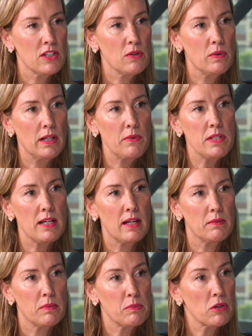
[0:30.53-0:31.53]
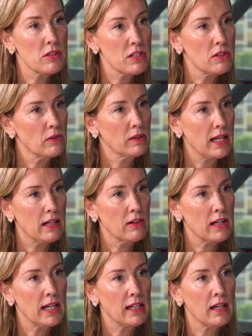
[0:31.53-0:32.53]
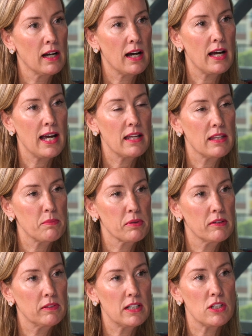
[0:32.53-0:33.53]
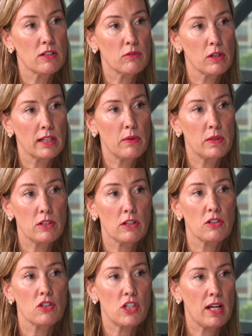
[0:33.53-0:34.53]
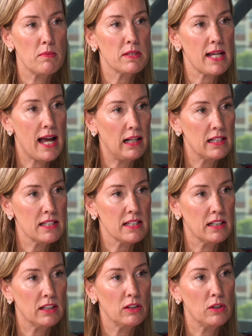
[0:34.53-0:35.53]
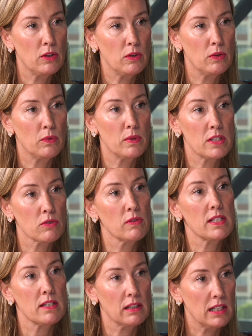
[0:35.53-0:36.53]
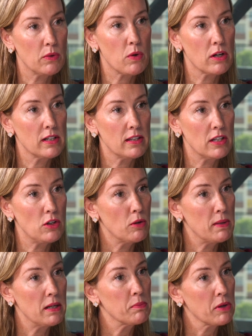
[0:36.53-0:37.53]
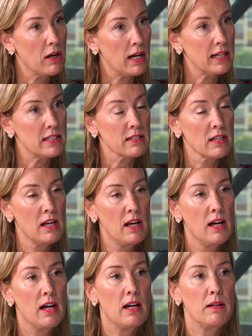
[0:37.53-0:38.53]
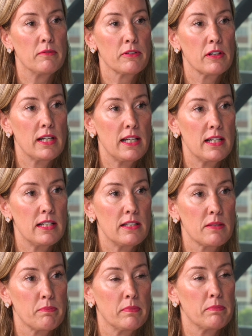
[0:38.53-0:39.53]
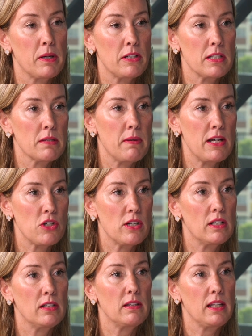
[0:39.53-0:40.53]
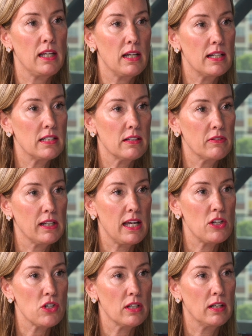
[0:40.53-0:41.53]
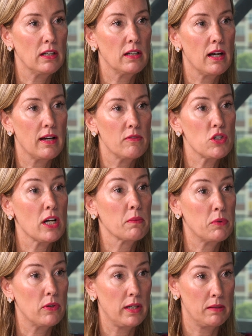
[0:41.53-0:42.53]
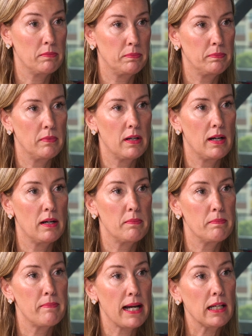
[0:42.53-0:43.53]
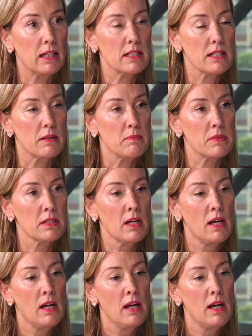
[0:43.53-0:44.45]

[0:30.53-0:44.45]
So when I was at Memorial Sloan Kettering, I had the privilege of working with Doctor James Allison, who was recently awarded the Nobel Prize um, for his participation in the identification of checkpoint uh, mechanisms.